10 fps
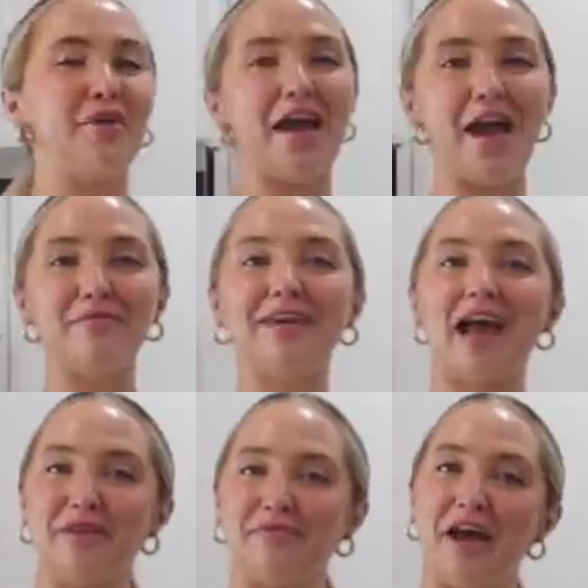I'm like
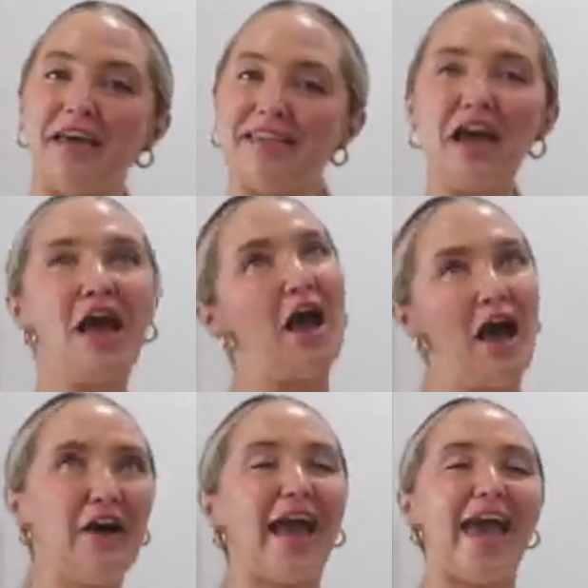out of breath.
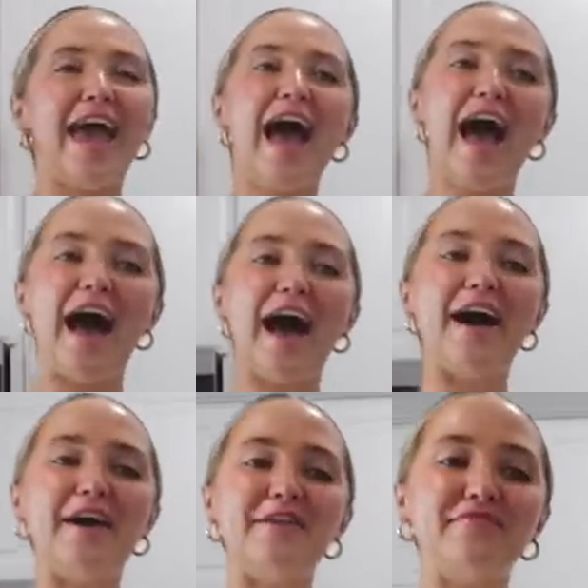Okay,
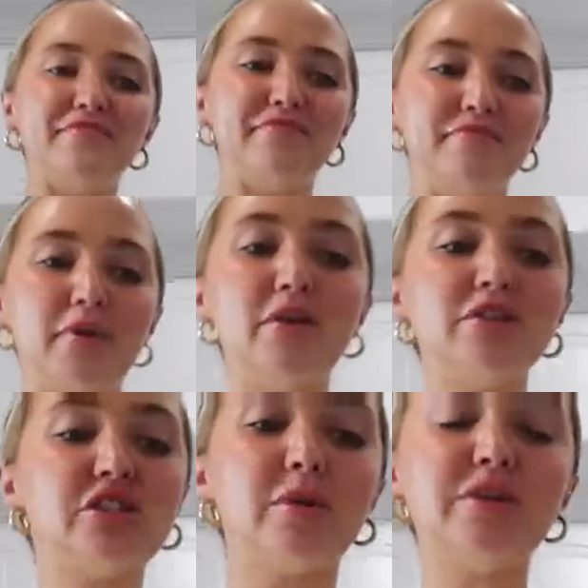um, but it was
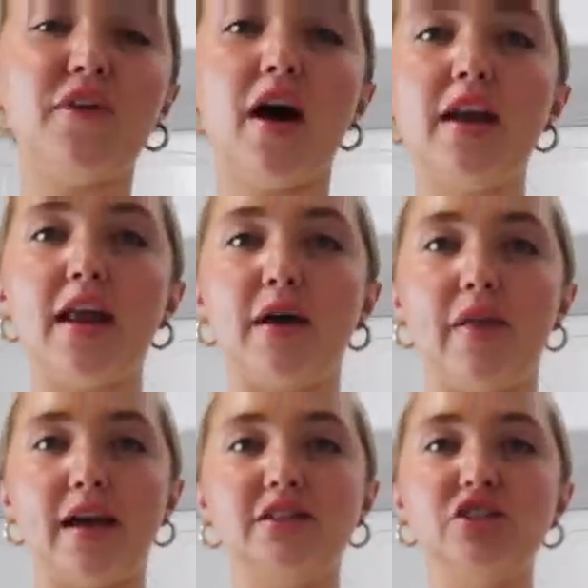just so much fun and I would
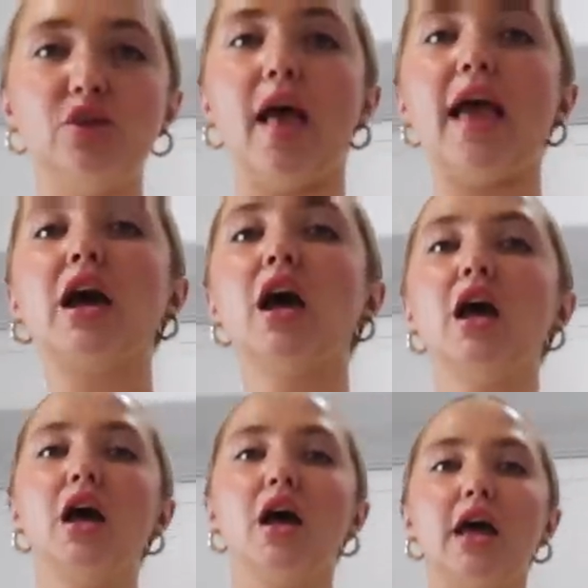like to do like
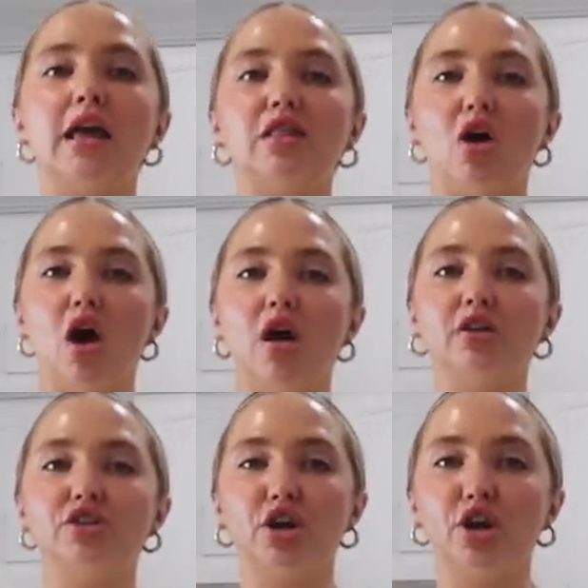a
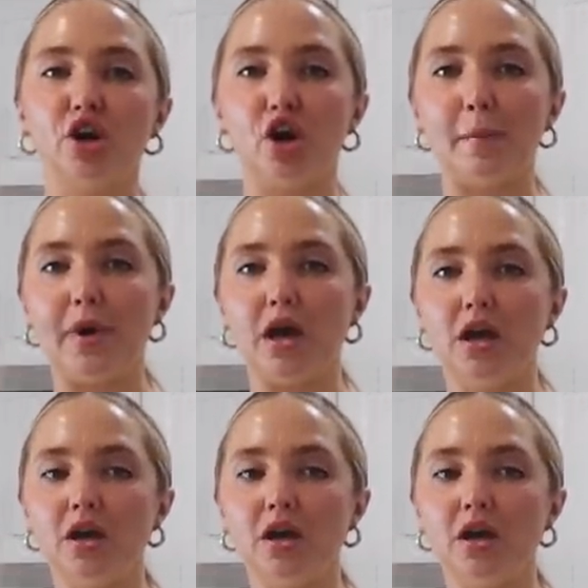long-term